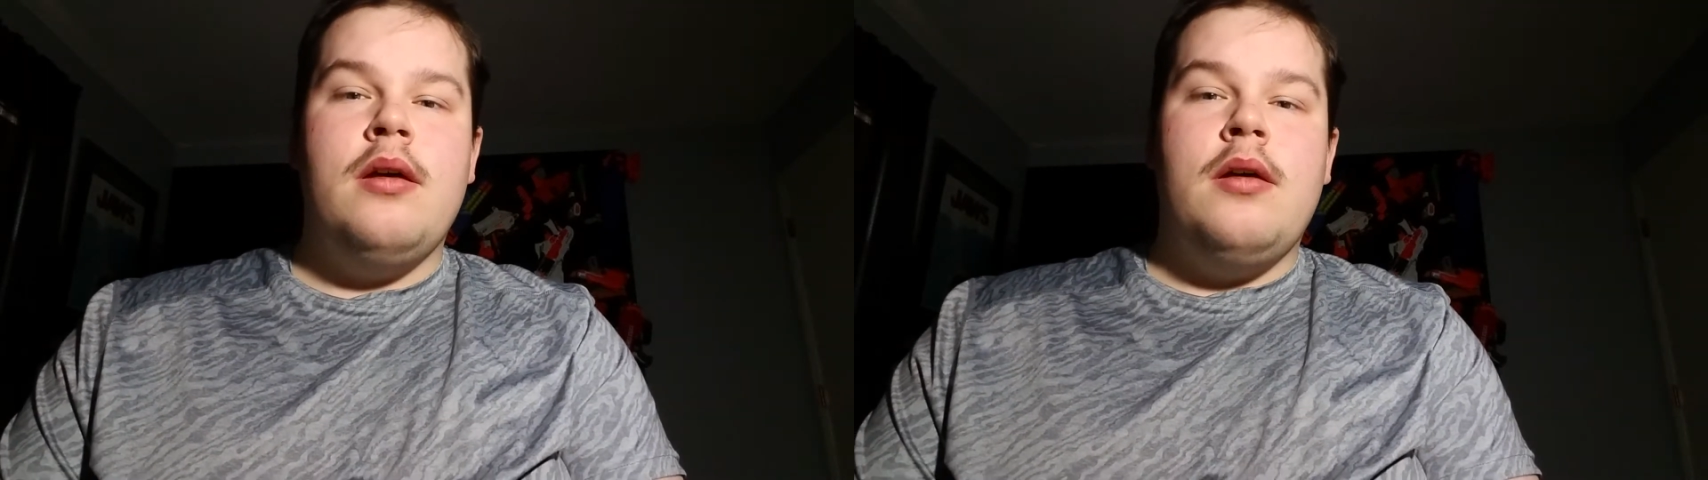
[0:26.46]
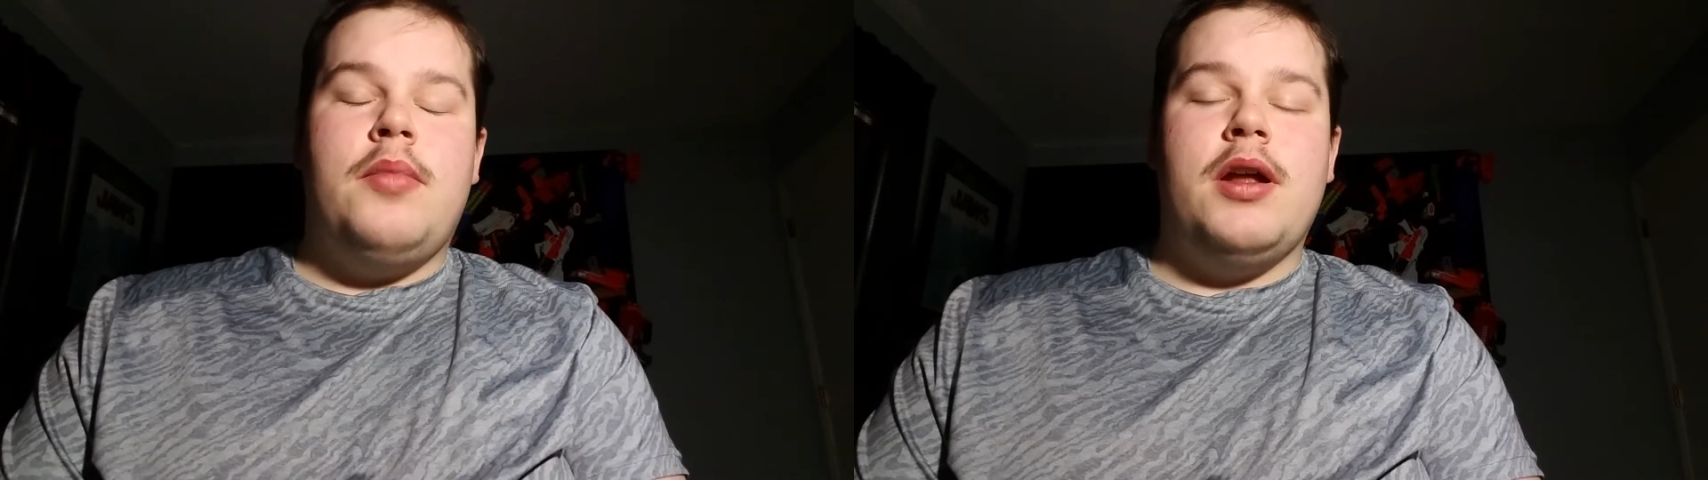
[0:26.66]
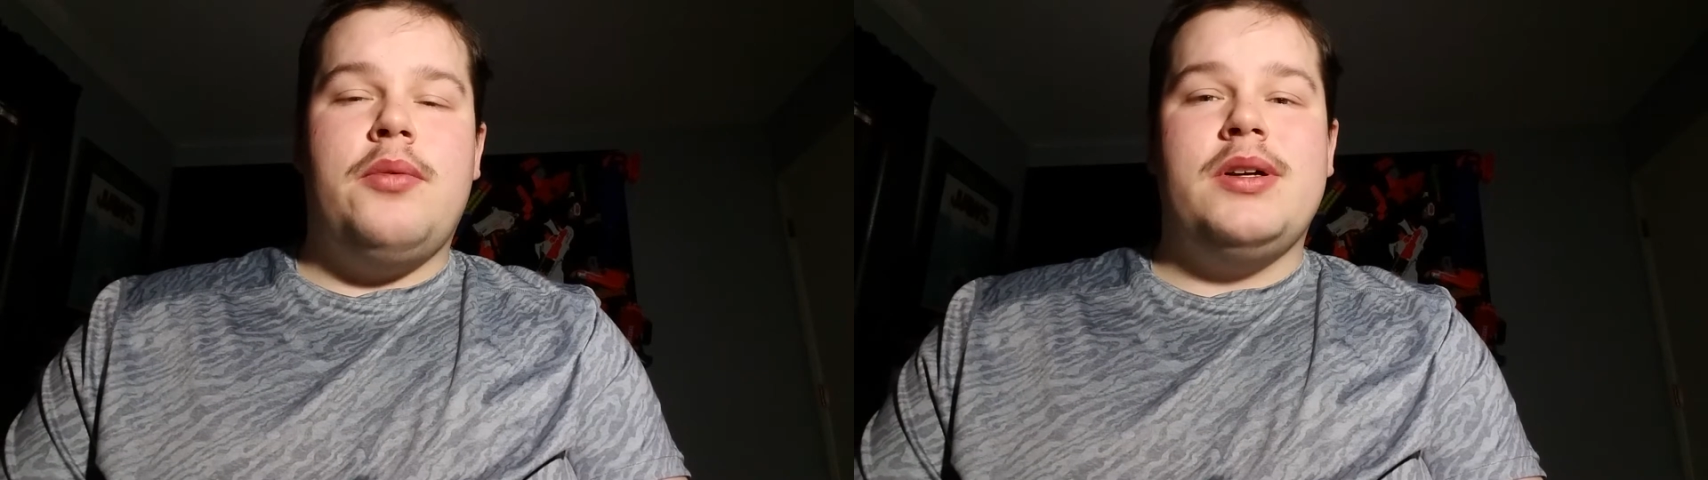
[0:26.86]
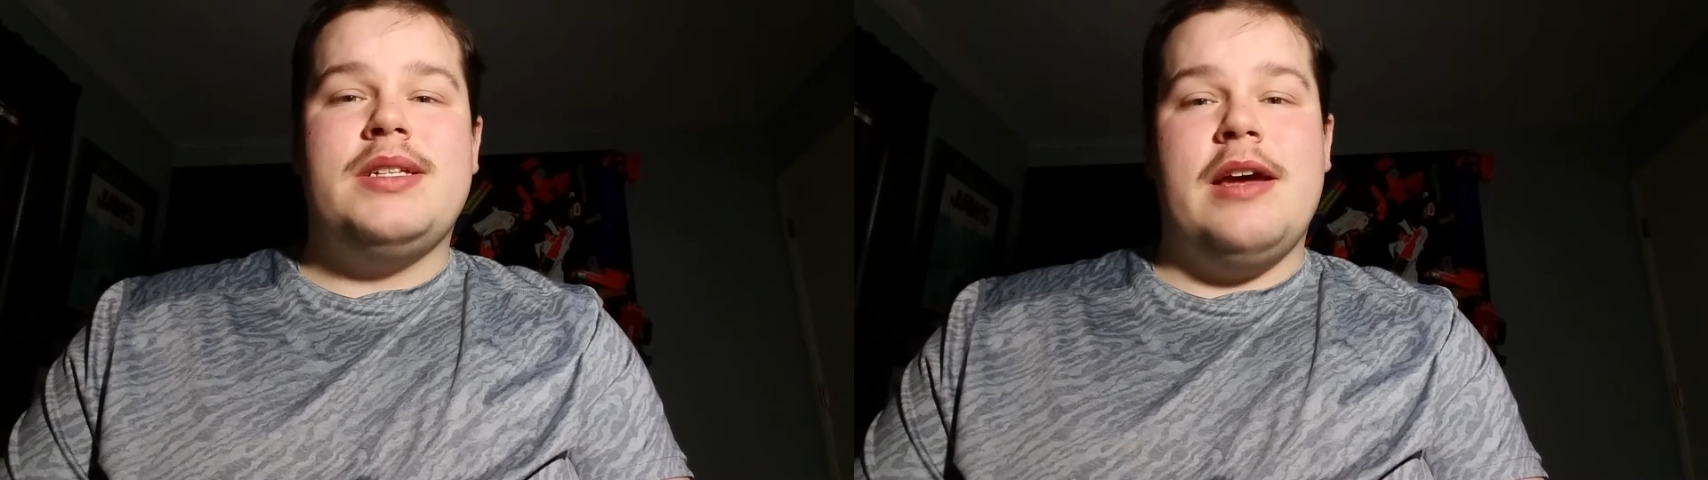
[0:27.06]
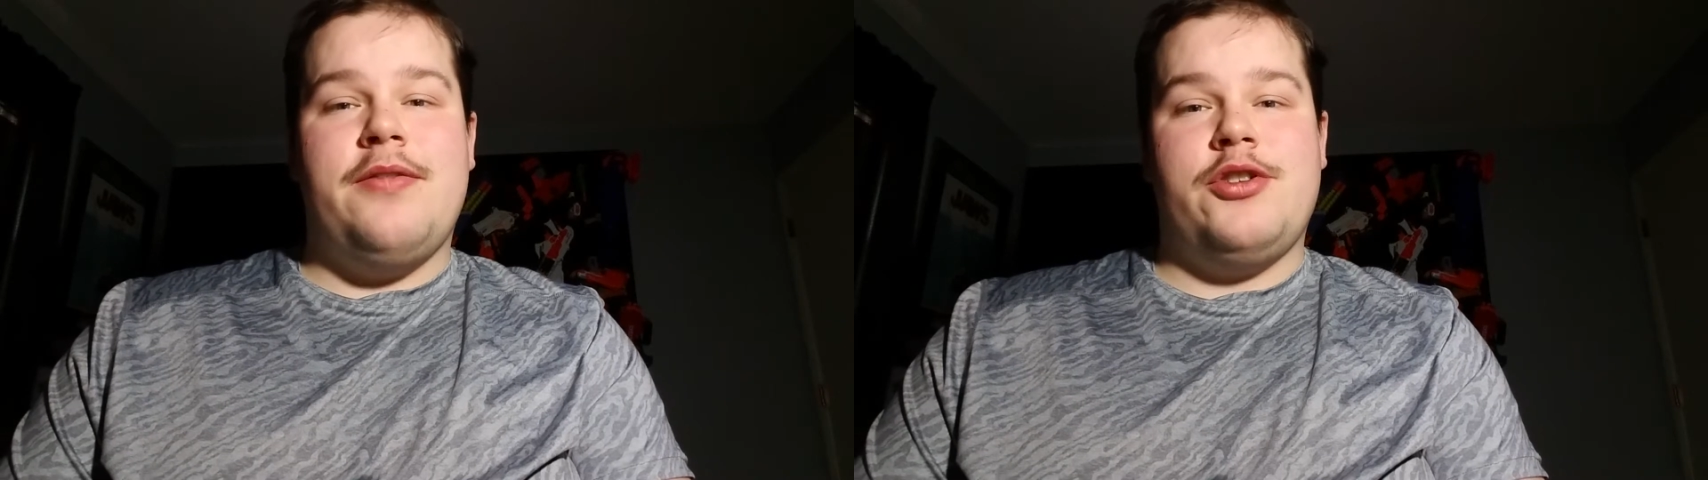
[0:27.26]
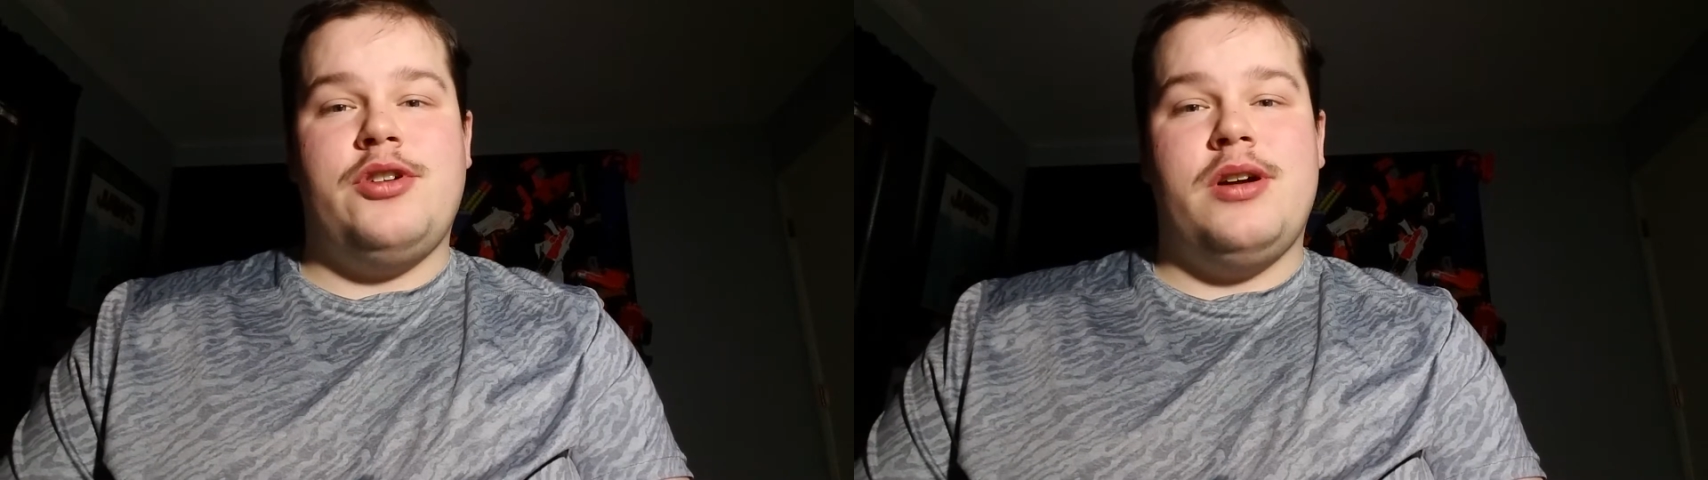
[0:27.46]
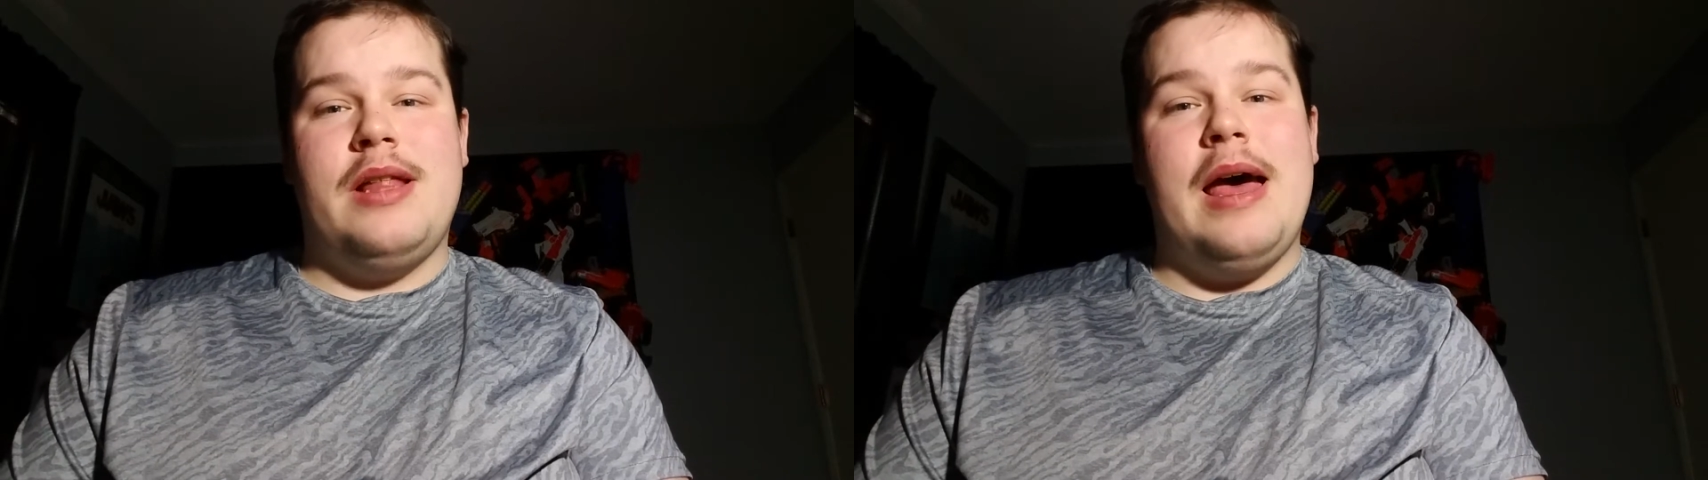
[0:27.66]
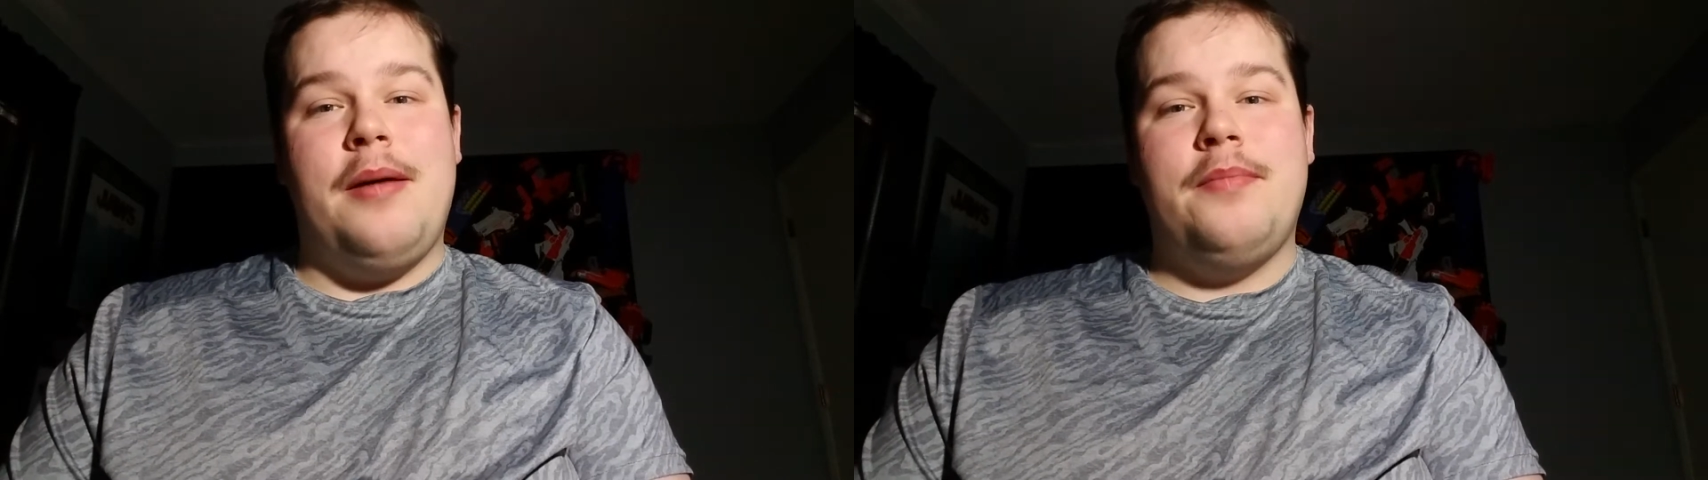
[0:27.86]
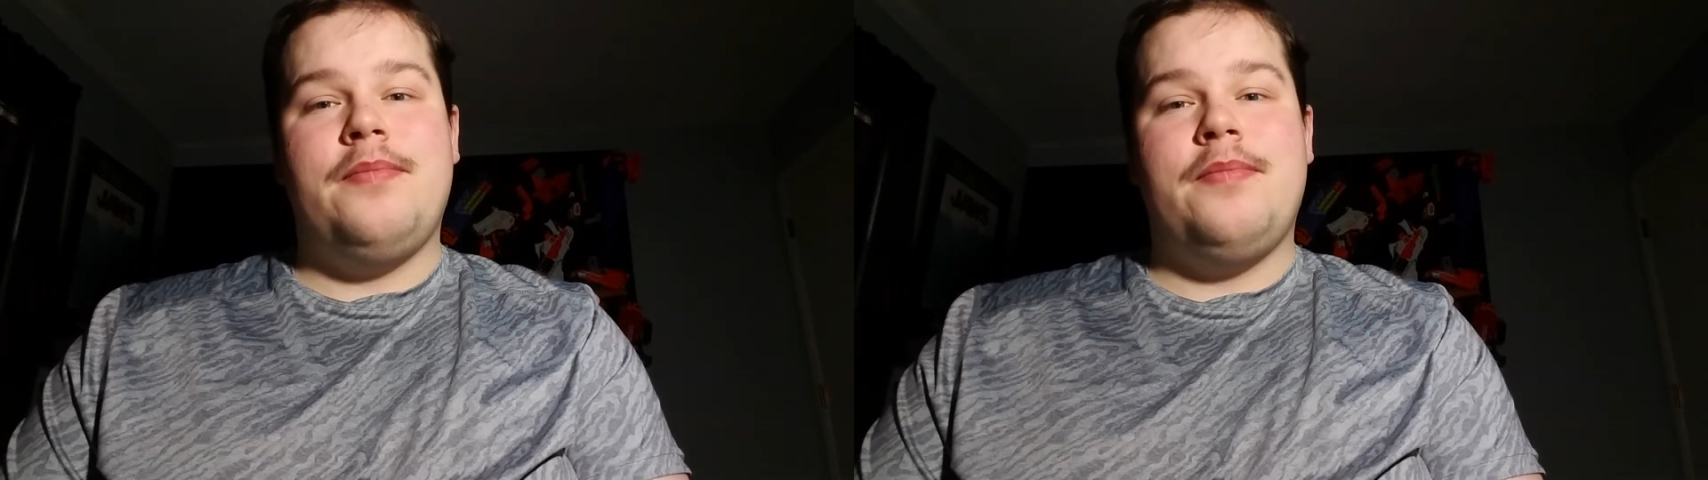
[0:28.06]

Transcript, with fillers: But I will say for sure that